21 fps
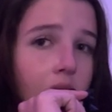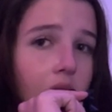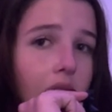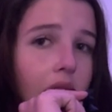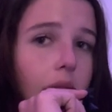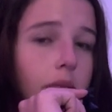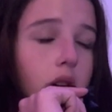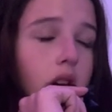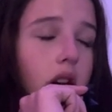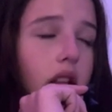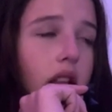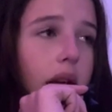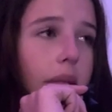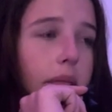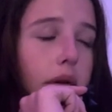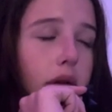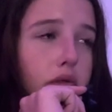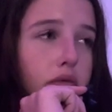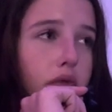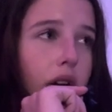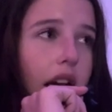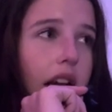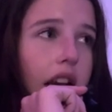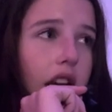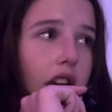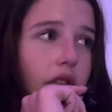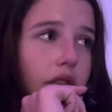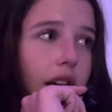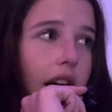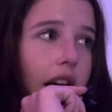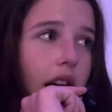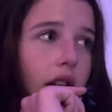I'm not like parading
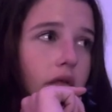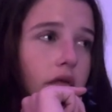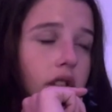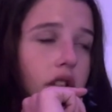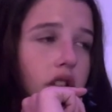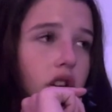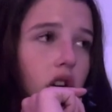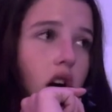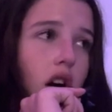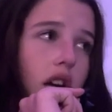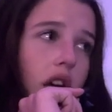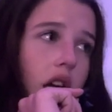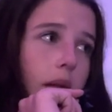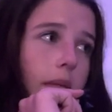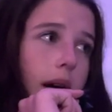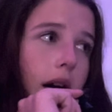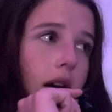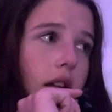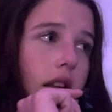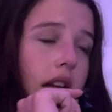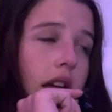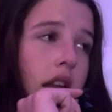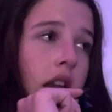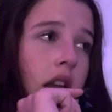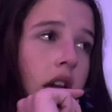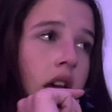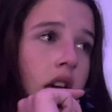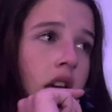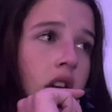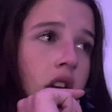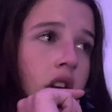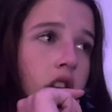around talking about it
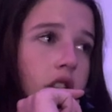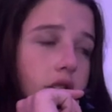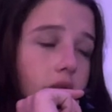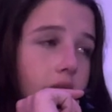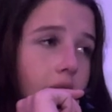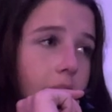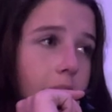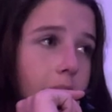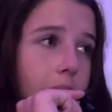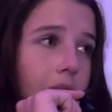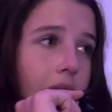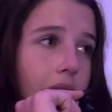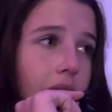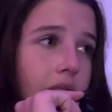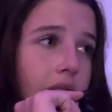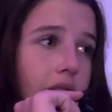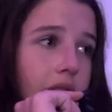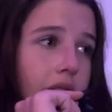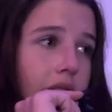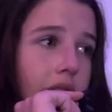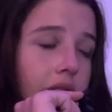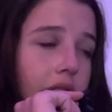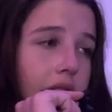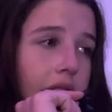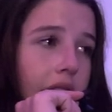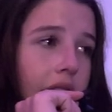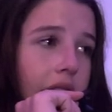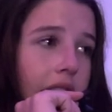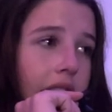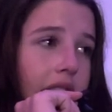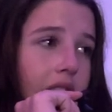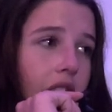so that men can
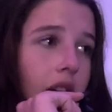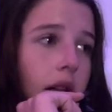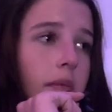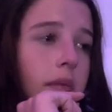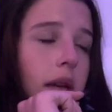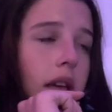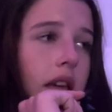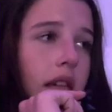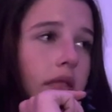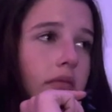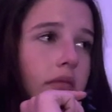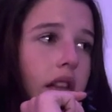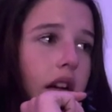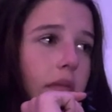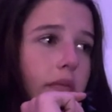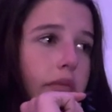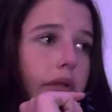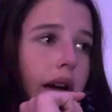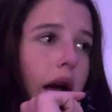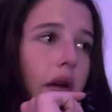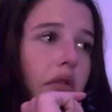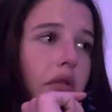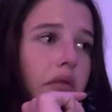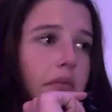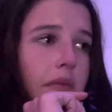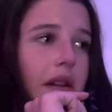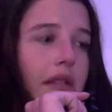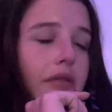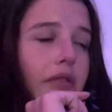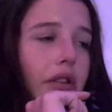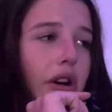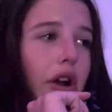like tell me they're proud of
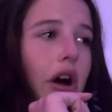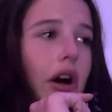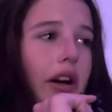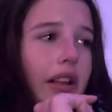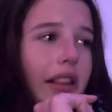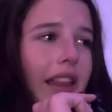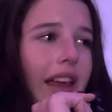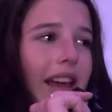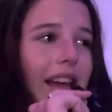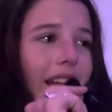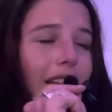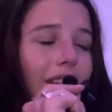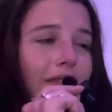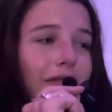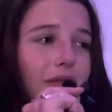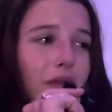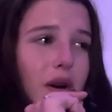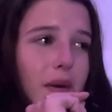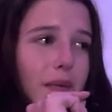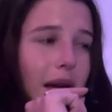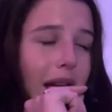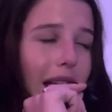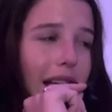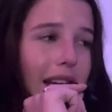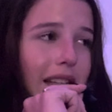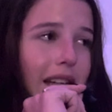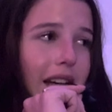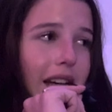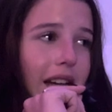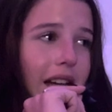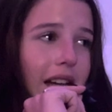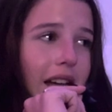me for not like conforming
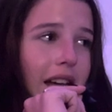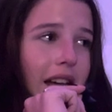to